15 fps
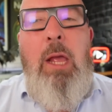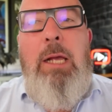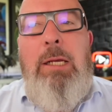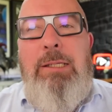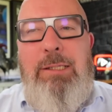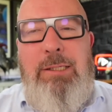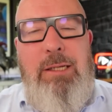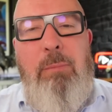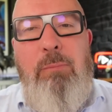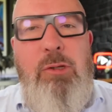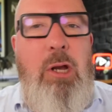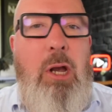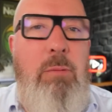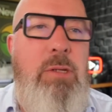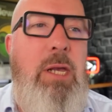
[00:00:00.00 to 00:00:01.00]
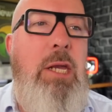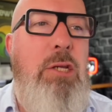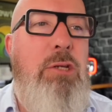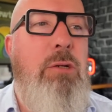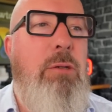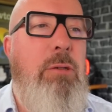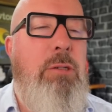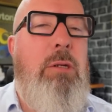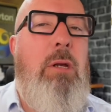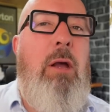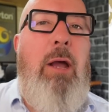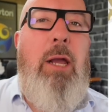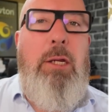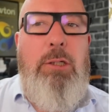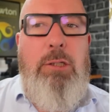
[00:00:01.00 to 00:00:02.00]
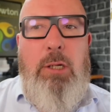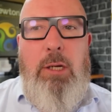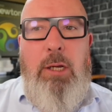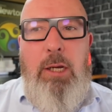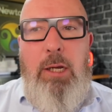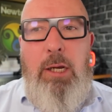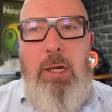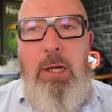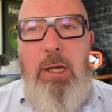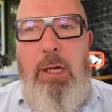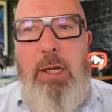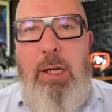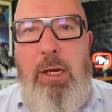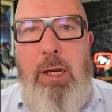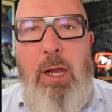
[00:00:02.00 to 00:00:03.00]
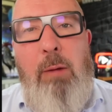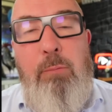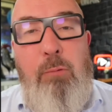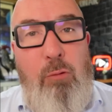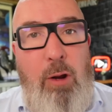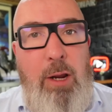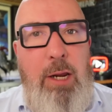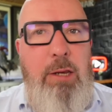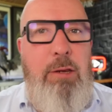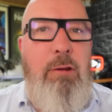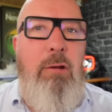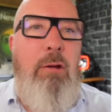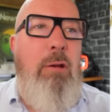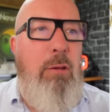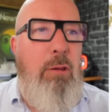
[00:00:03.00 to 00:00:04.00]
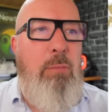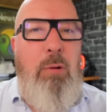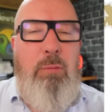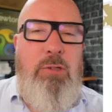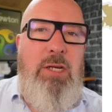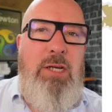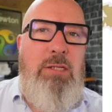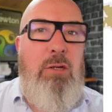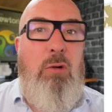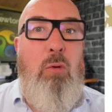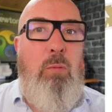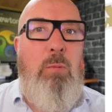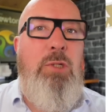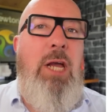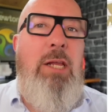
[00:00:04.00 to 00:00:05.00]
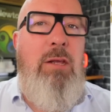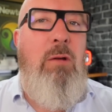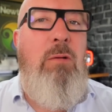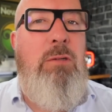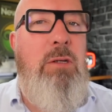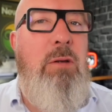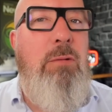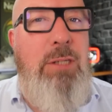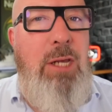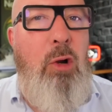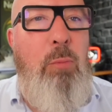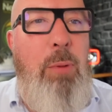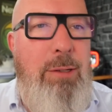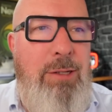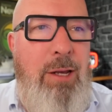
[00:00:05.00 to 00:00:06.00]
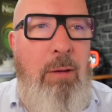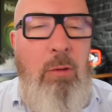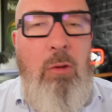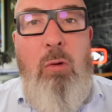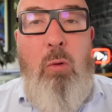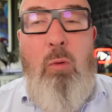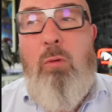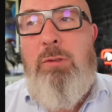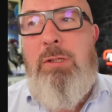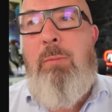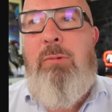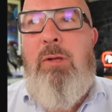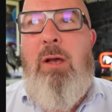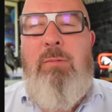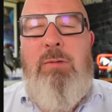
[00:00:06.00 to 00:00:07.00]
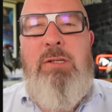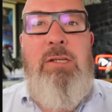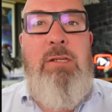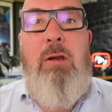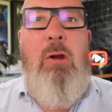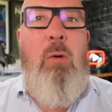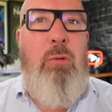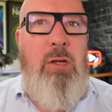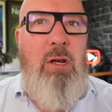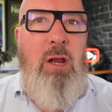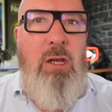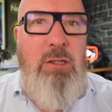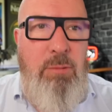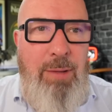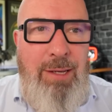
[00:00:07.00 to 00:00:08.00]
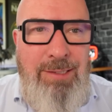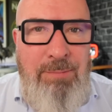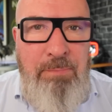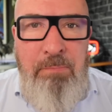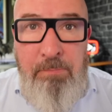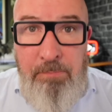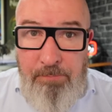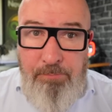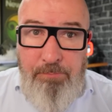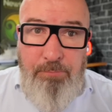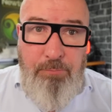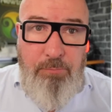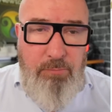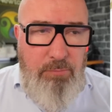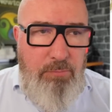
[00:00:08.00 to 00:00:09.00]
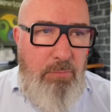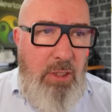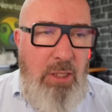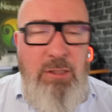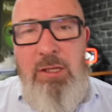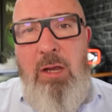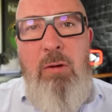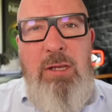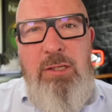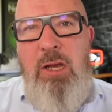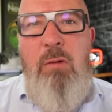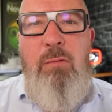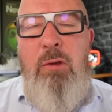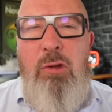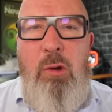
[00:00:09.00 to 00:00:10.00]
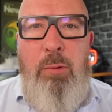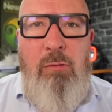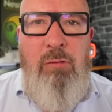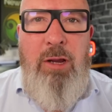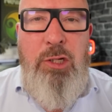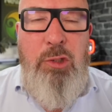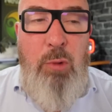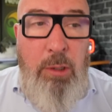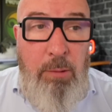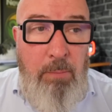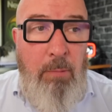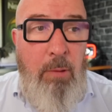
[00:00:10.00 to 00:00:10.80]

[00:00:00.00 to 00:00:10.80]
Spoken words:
Sometimes agents actually upgrade the properties to call them chateaus because it will sell better, or sometimes they just don't know what to class them as. So let's go for the top of the range one.